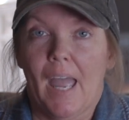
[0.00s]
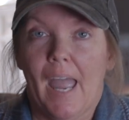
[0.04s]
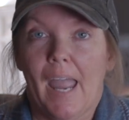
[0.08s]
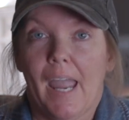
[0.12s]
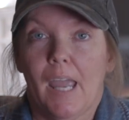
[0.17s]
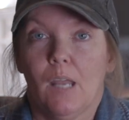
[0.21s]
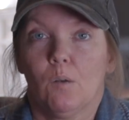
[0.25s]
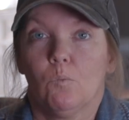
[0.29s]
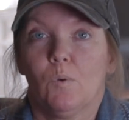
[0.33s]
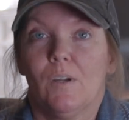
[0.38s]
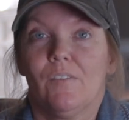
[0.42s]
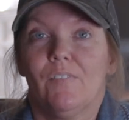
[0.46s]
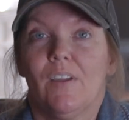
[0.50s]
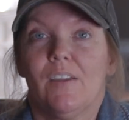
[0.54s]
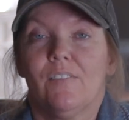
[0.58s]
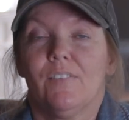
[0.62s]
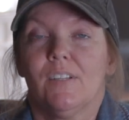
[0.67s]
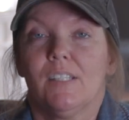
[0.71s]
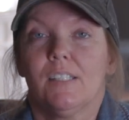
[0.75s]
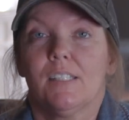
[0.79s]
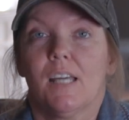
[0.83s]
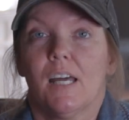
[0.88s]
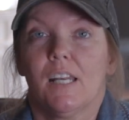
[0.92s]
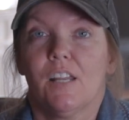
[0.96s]
And we've
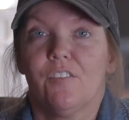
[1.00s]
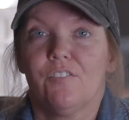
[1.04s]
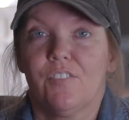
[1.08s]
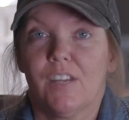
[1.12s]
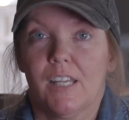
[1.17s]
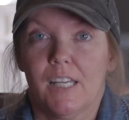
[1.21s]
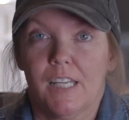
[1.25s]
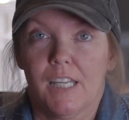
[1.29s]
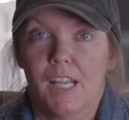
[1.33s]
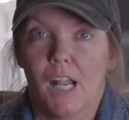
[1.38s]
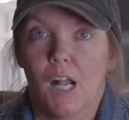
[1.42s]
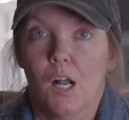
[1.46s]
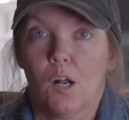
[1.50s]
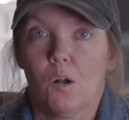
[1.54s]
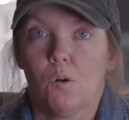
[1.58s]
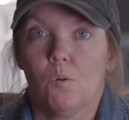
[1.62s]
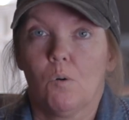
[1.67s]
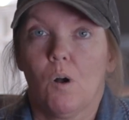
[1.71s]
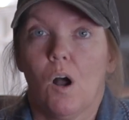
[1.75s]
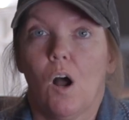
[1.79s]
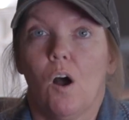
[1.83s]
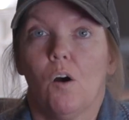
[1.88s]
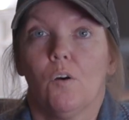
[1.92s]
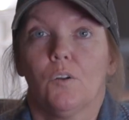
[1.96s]
even done a
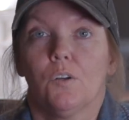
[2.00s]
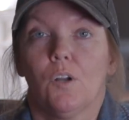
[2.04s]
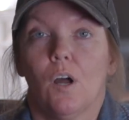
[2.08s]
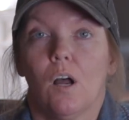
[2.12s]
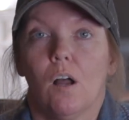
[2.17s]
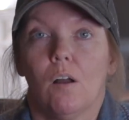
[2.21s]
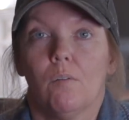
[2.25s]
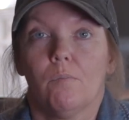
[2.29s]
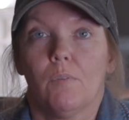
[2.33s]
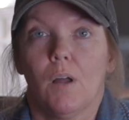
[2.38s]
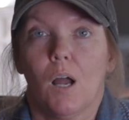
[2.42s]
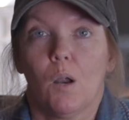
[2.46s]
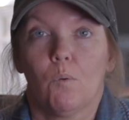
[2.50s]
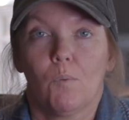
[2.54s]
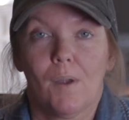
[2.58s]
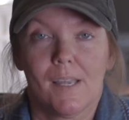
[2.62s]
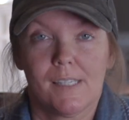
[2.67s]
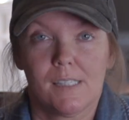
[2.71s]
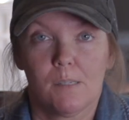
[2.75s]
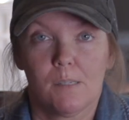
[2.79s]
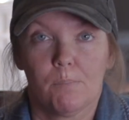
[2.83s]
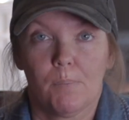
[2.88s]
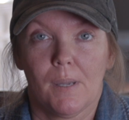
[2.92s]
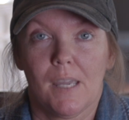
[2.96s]
video on a
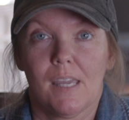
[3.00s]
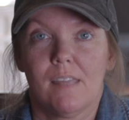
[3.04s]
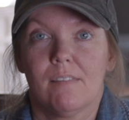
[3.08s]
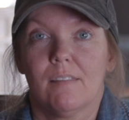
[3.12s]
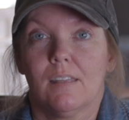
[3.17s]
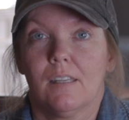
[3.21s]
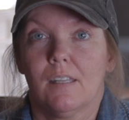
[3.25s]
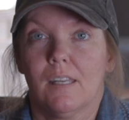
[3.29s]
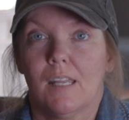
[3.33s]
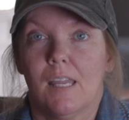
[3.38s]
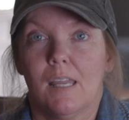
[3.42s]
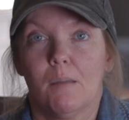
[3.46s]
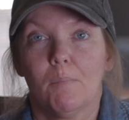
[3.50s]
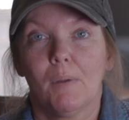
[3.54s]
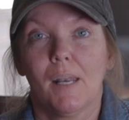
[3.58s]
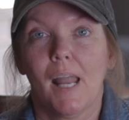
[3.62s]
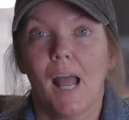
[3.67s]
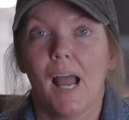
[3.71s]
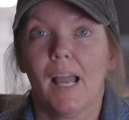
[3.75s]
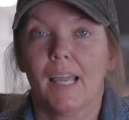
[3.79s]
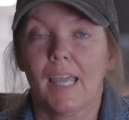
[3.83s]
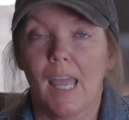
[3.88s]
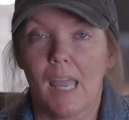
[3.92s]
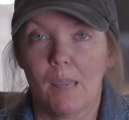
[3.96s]
recipe that him and
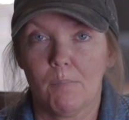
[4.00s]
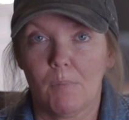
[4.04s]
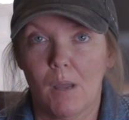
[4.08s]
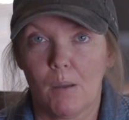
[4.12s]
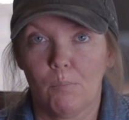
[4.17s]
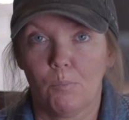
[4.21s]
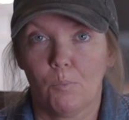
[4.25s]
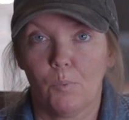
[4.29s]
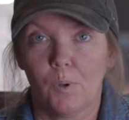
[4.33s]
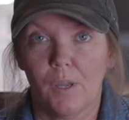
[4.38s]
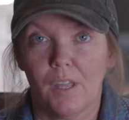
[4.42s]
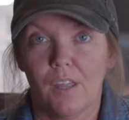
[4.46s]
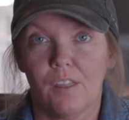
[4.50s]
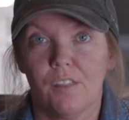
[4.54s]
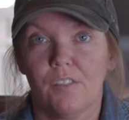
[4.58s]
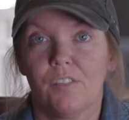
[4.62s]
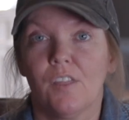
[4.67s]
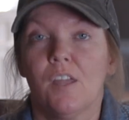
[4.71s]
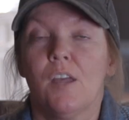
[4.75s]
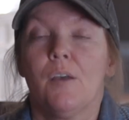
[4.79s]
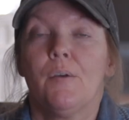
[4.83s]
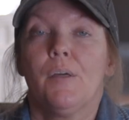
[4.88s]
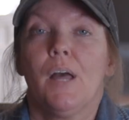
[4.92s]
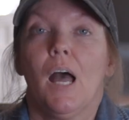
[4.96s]
I came up with
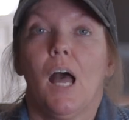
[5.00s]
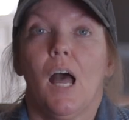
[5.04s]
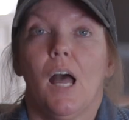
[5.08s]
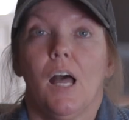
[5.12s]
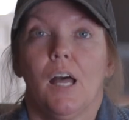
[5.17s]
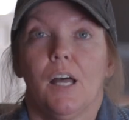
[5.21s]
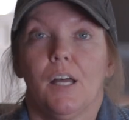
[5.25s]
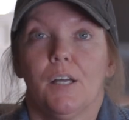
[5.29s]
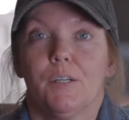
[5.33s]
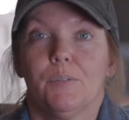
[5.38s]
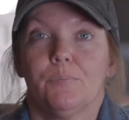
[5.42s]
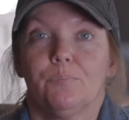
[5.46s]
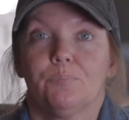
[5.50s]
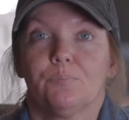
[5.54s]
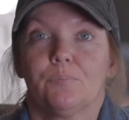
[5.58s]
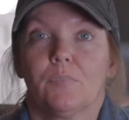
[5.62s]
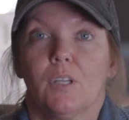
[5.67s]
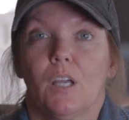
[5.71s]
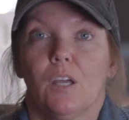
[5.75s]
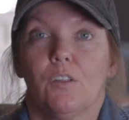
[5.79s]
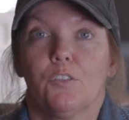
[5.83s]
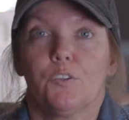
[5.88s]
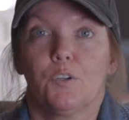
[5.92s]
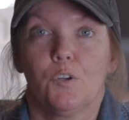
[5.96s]

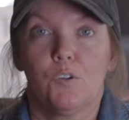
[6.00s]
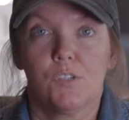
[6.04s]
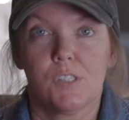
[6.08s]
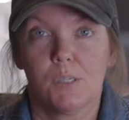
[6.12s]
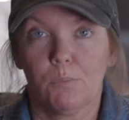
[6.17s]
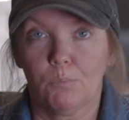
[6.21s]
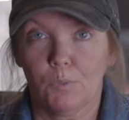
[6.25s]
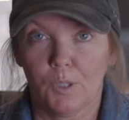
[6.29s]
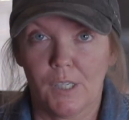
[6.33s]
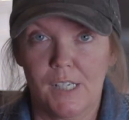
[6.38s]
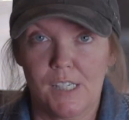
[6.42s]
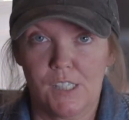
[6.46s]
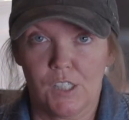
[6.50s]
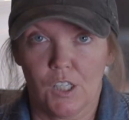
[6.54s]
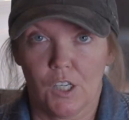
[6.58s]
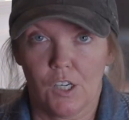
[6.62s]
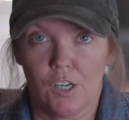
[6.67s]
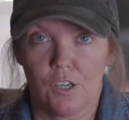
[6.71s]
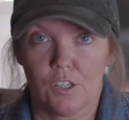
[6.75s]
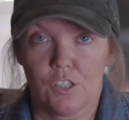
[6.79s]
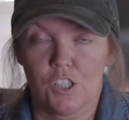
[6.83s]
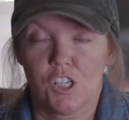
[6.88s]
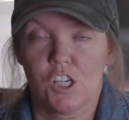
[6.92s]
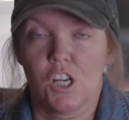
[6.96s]
through some
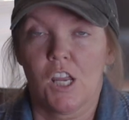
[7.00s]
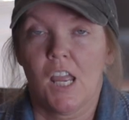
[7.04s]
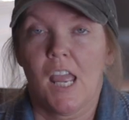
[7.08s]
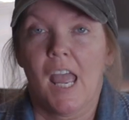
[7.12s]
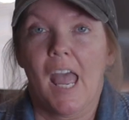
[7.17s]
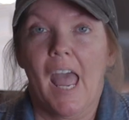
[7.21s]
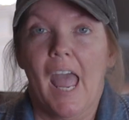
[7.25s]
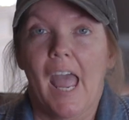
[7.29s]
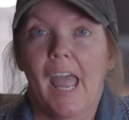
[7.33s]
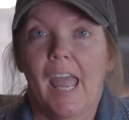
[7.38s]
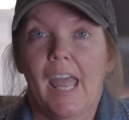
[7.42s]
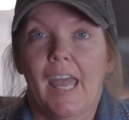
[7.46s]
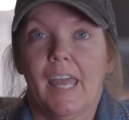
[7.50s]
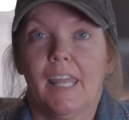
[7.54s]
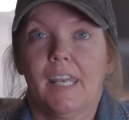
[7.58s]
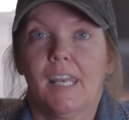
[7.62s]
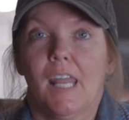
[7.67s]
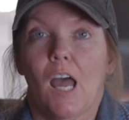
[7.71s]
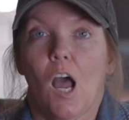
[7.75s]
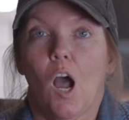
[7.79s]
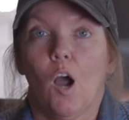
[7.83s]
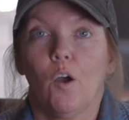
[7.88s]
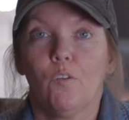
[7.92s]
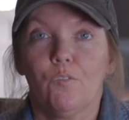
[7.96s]
research.
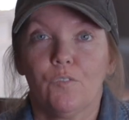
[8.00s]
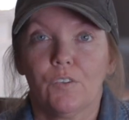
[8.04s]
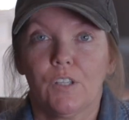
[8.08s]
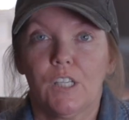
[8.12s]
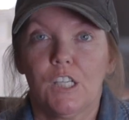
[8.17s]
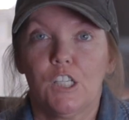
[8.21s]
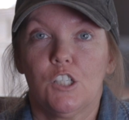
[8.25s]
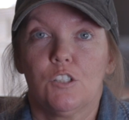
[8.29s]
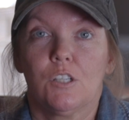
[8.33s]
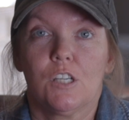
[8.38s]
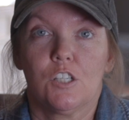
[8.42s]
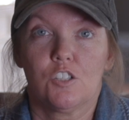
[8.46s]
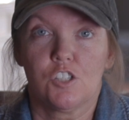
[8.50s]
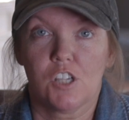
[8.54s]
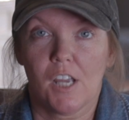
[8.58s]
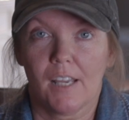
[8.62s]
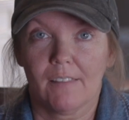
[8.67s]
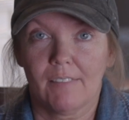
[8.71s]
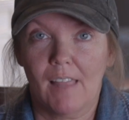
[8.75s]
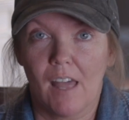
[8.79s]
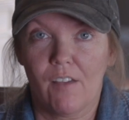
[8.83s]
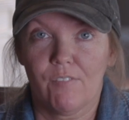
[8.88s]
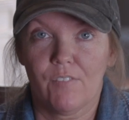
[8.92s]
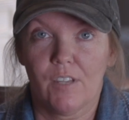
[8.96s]
And hopefully you can
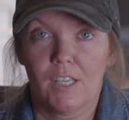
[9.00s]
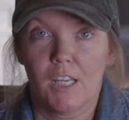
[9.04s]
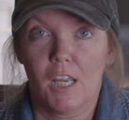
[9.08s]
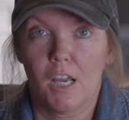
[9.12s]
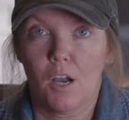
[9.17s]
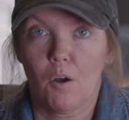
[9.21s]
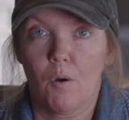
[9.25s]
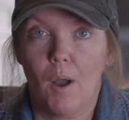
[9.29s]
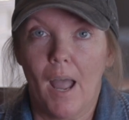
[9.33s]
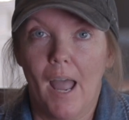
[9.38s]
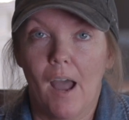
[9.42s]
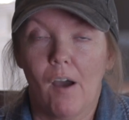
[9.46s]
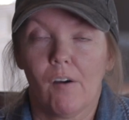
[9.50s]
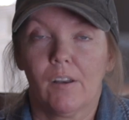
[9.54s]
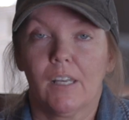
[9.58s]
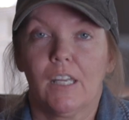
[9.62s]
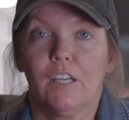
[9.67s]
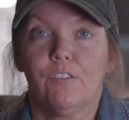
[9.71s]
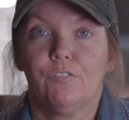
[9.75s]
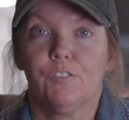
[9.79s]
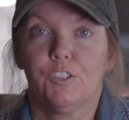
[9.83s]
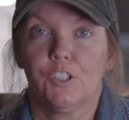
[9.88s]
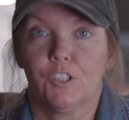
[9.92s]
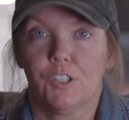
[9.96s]
check that video out
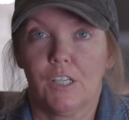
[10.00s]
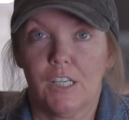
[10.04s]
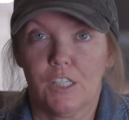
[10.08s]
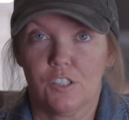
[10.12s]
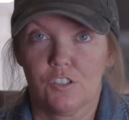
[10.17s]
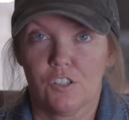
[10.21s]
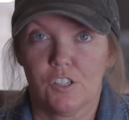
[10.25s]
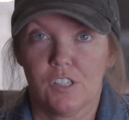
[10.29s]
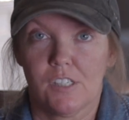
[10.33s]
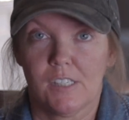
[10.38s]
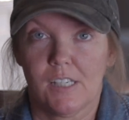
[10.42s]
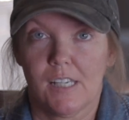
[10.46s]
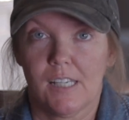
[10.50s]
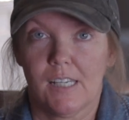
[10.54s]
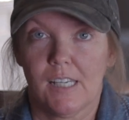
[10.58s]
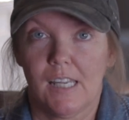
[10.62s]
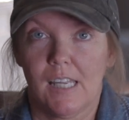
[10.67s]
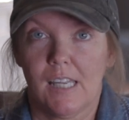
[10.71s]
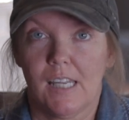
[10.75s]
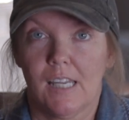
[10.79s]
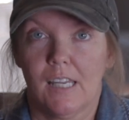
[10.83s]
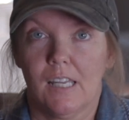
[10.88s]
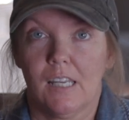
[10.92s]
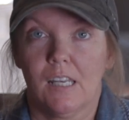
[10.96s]
if you're interested
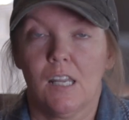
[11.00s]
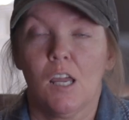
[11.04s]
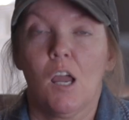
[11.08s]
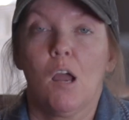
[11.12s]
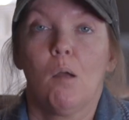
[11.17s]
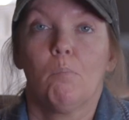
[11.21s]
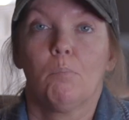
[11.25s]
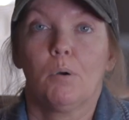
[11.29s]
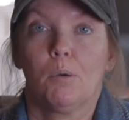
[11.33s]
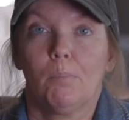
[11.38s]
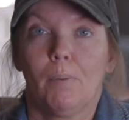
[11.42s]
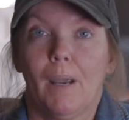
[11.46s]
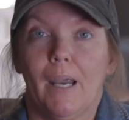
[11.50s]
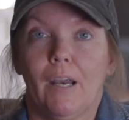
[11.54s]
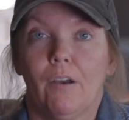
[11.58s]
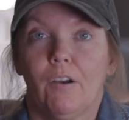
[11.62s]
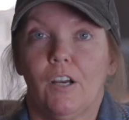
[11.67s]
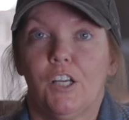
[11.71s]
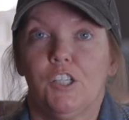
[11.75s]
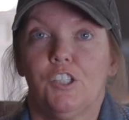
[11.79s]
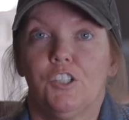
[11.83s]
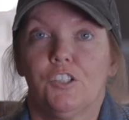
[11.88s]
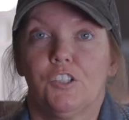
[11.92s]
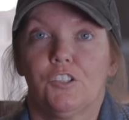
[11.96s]
in
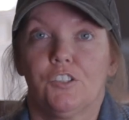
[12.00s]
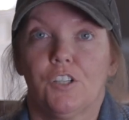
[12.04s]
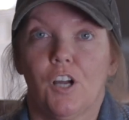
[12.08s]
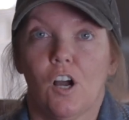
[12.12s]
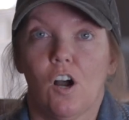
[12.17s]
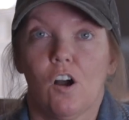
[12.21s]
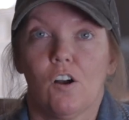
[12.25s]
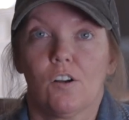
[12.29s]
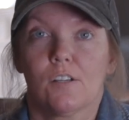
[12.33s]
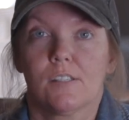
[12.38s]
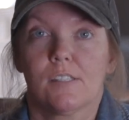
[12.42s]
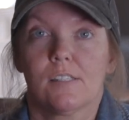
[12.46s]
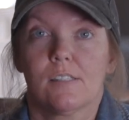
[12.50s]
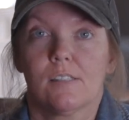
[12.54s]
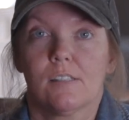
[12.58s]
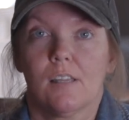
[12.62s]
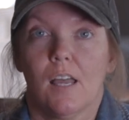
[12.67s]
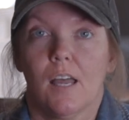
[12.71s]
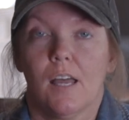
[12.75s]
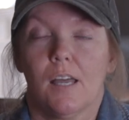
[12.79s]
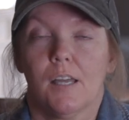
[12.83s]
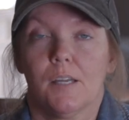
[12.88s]
preparing your dog's